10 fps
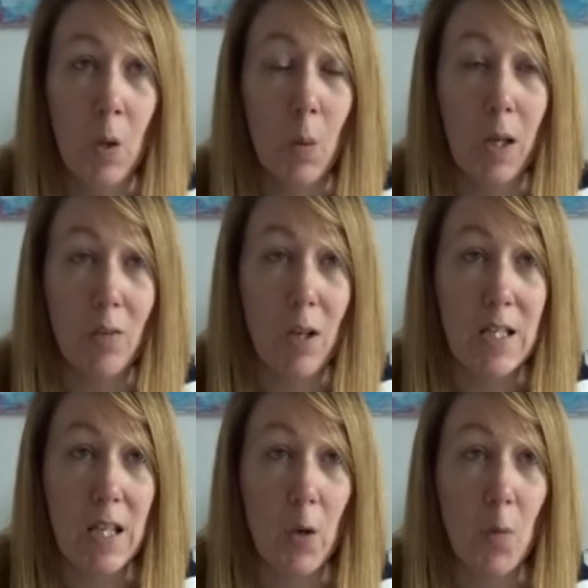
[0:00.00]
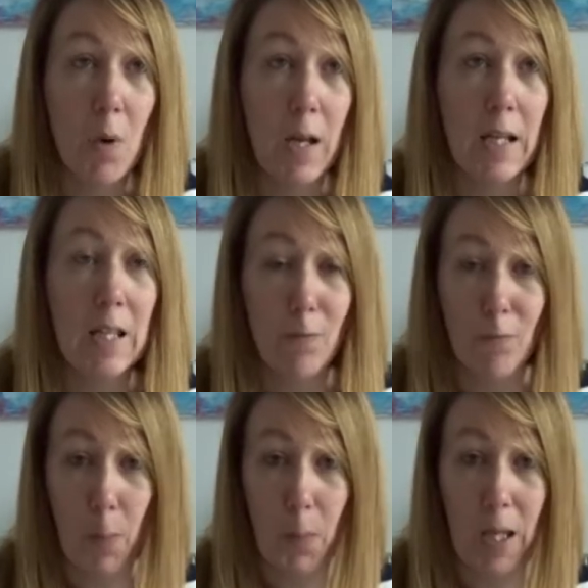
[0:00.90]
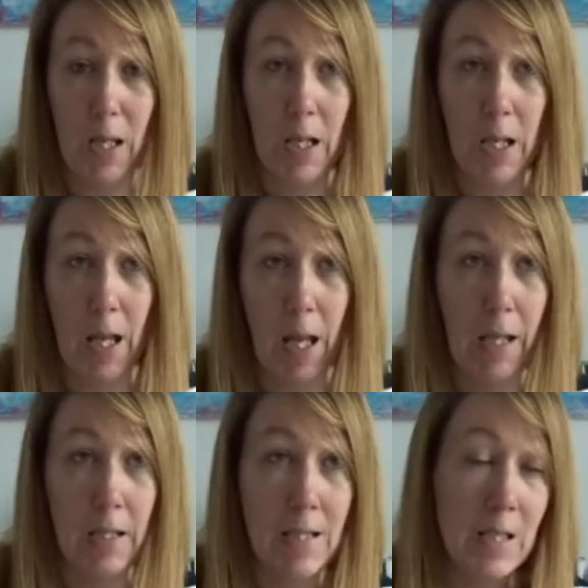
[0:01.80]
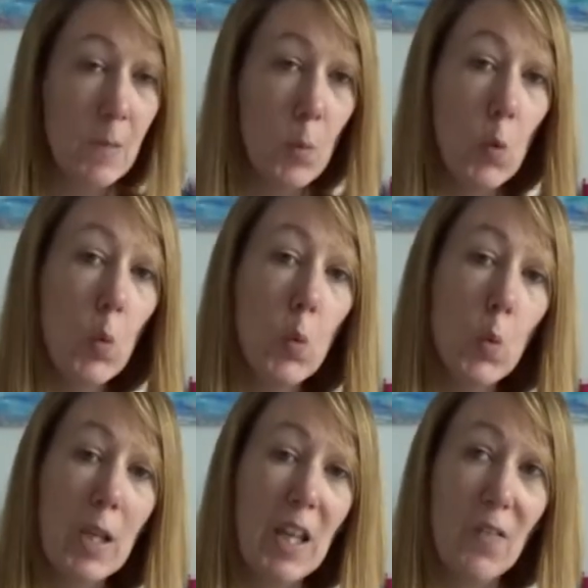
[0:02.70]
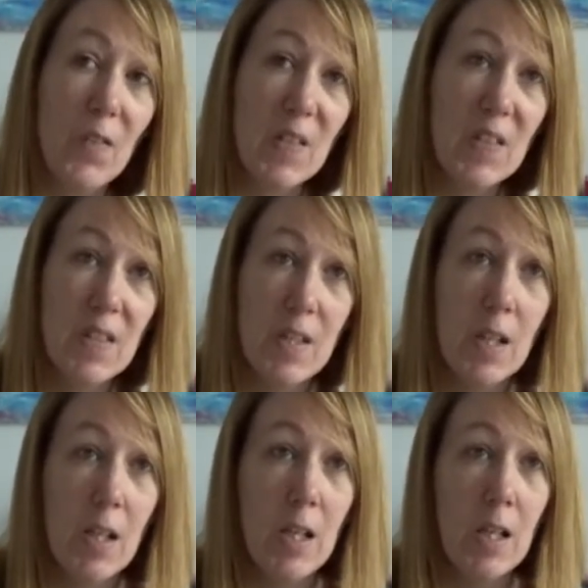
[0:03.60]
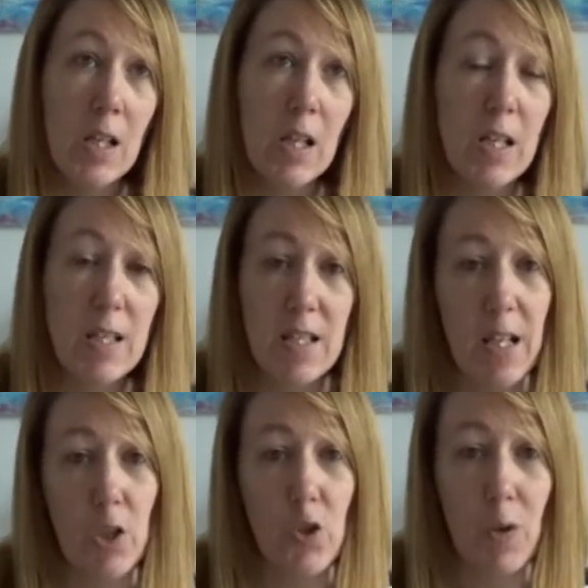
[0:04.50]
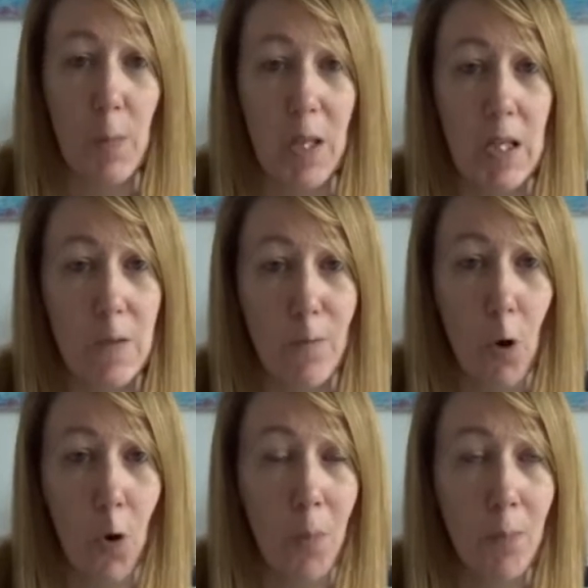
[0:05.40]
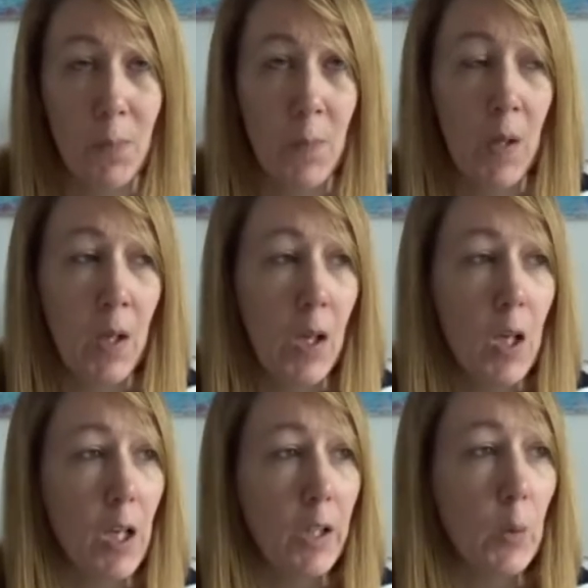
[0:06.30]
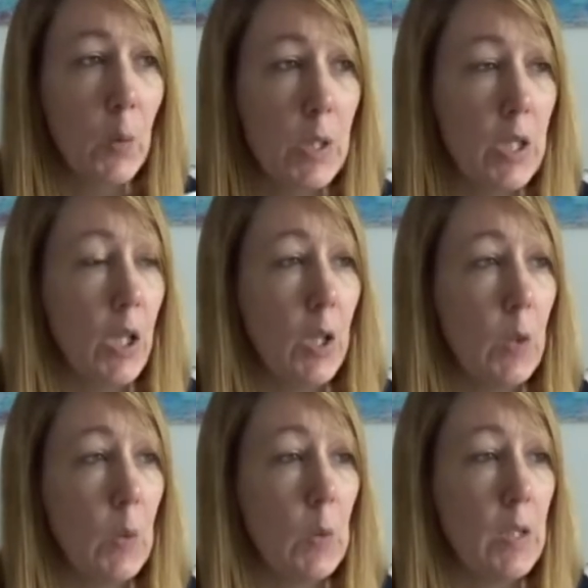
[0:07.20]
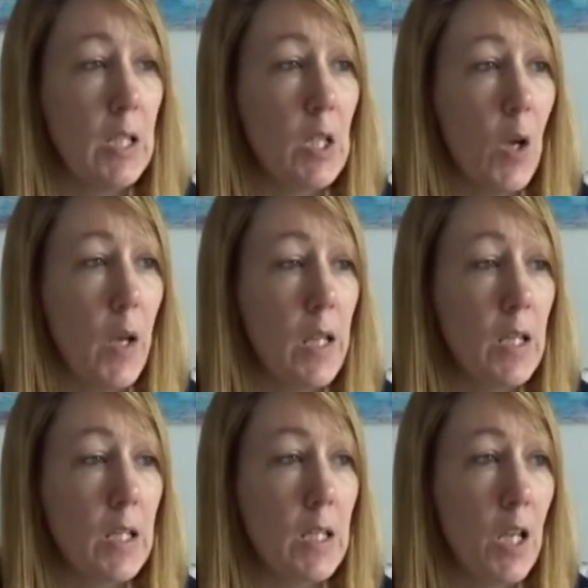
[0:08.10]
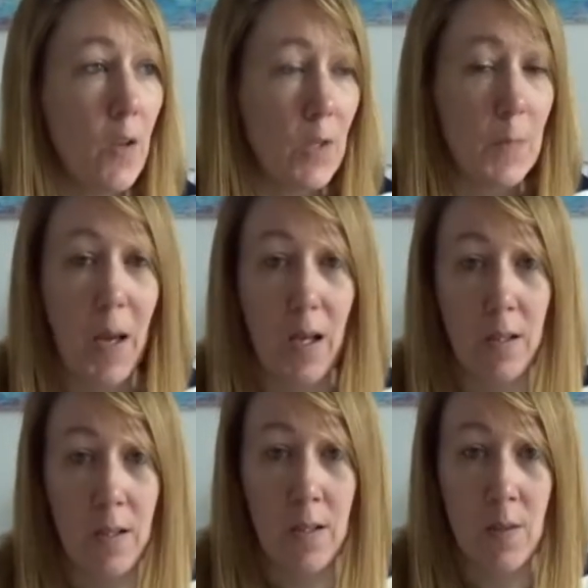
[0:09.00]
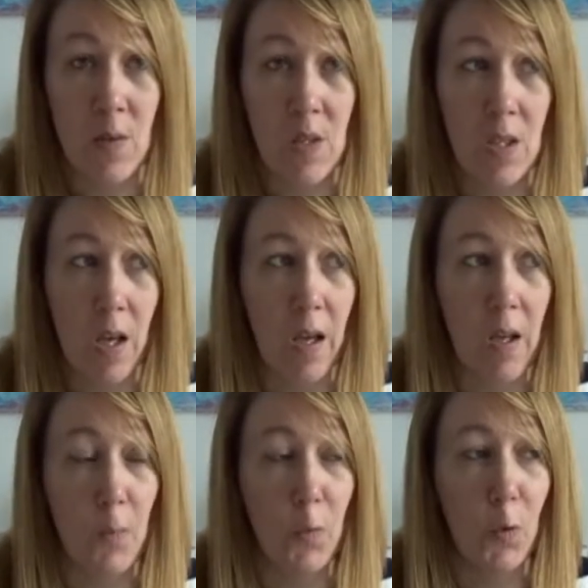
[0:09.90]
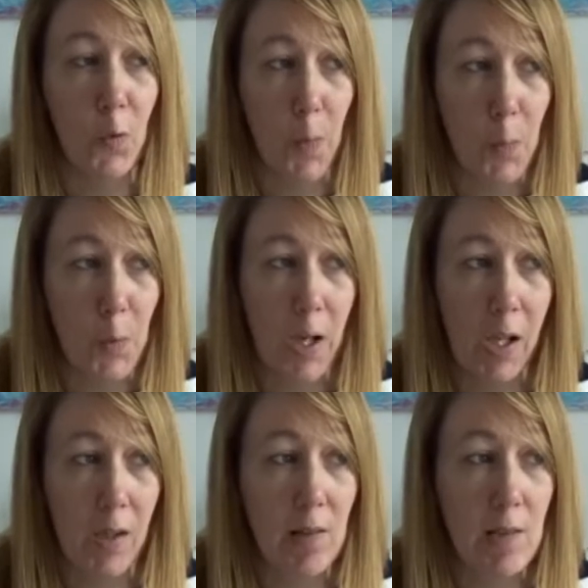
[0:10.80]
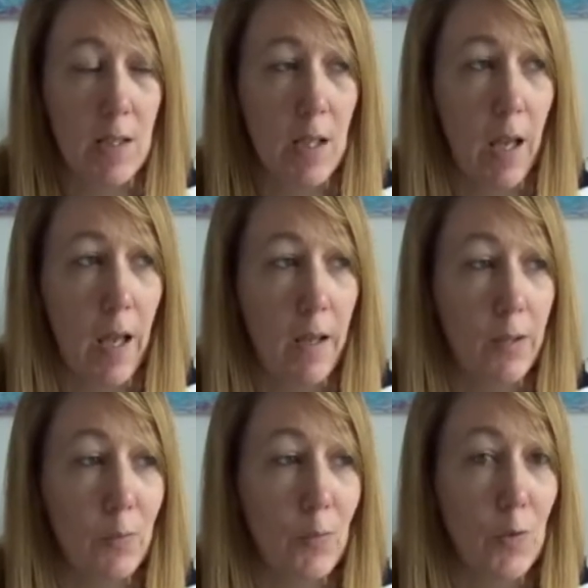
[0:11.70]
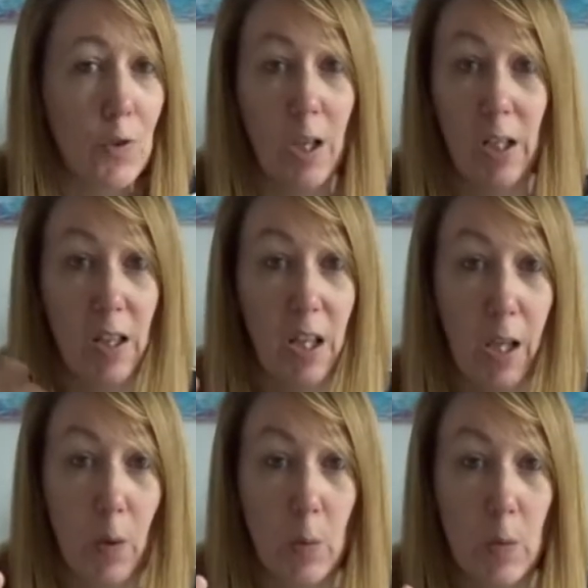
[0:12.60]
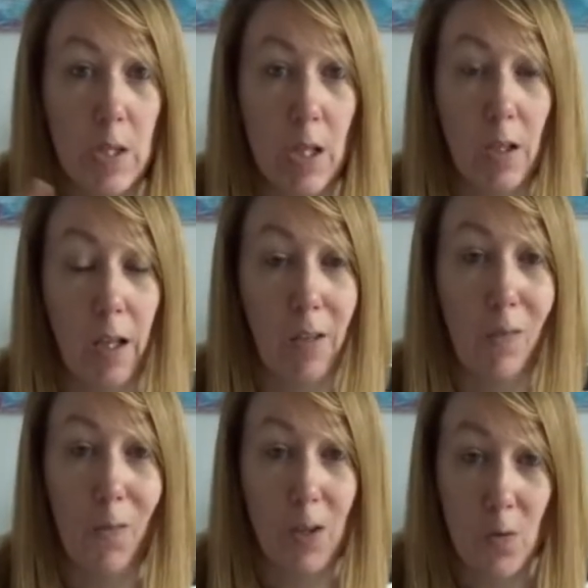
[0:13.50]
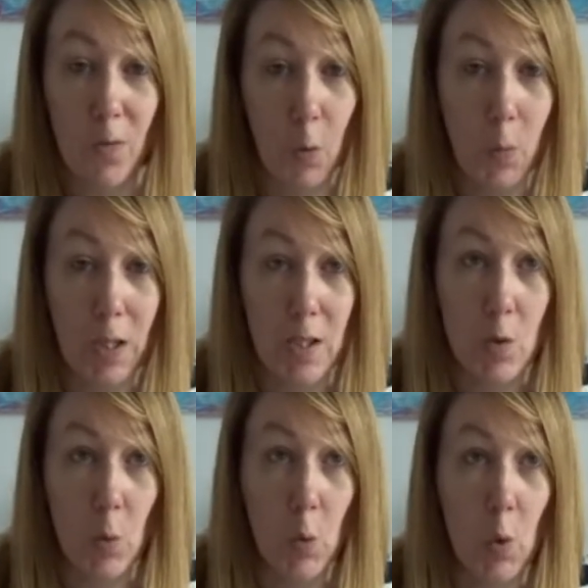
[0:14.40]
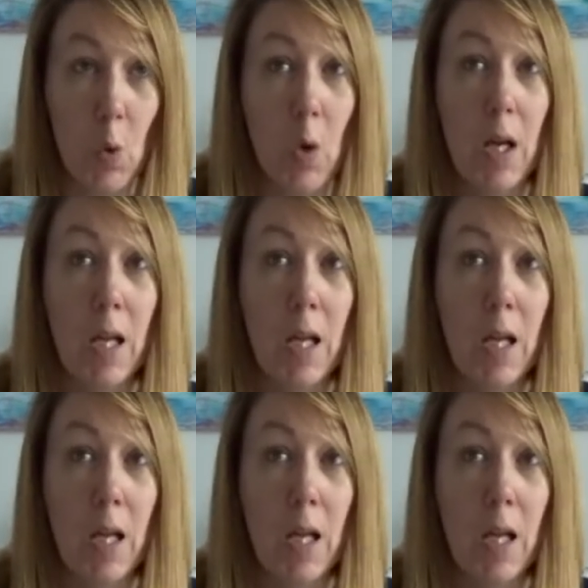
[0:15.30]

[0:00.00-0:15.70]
where I sell my gift wrapping and small gifts and stationery bits from. I also design surface patterns for fabrics and anything else, and I have a fashion formula store